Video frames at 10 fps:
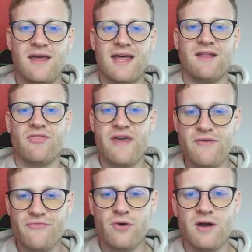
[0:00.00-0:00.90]
And
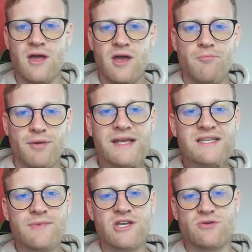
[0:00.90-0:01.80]
therefore,
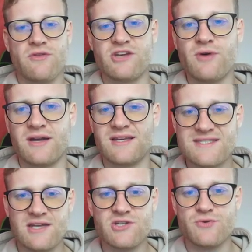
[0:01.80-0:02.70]
please make sure that you
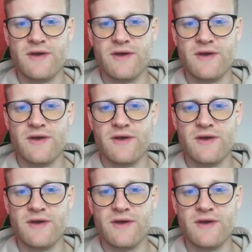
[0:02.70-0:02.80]
understand